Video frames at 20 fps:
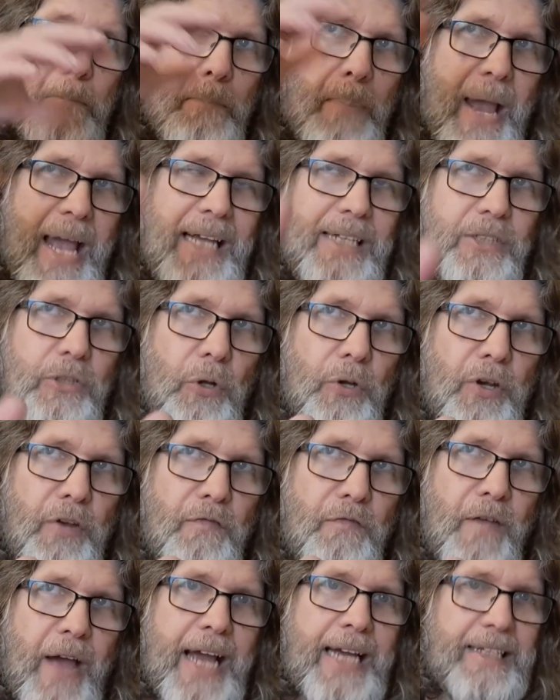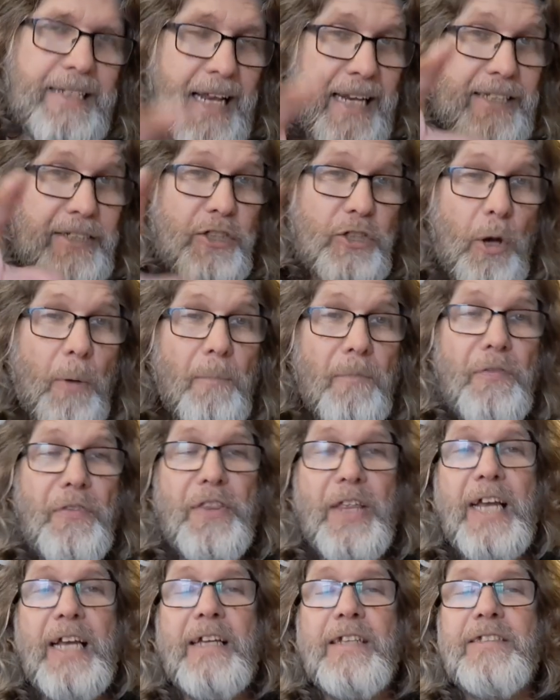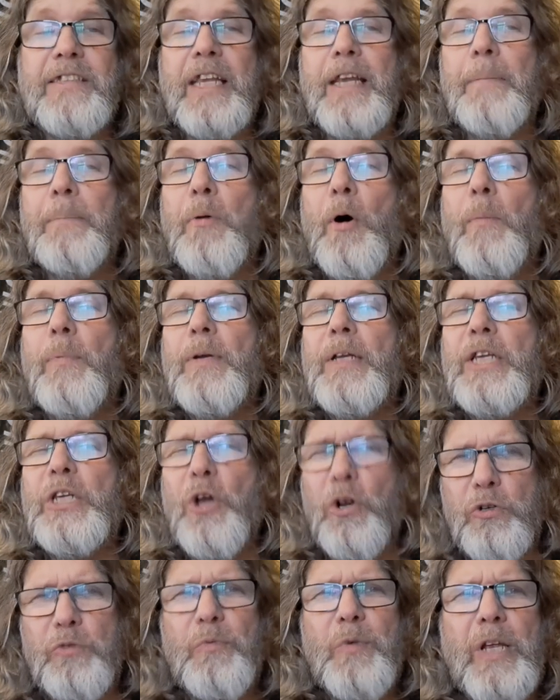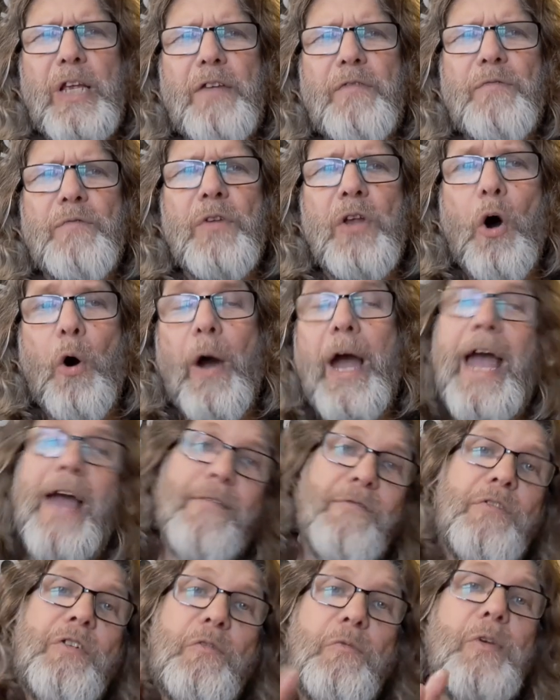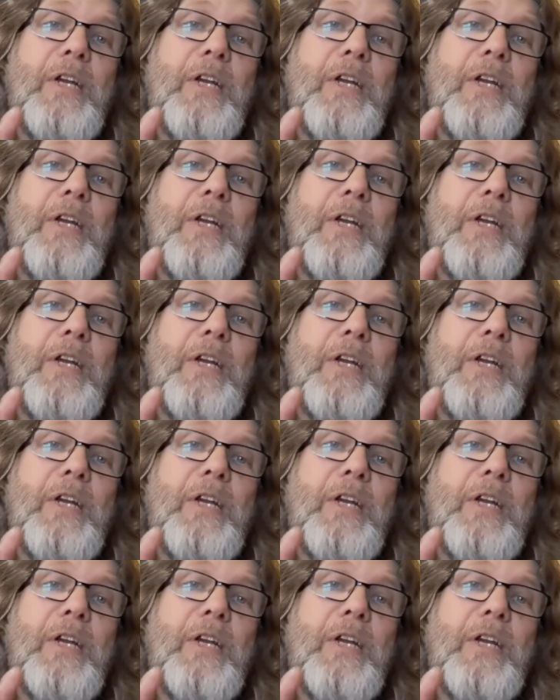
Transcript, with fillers: based on the fact that some things that are probably not even or haven't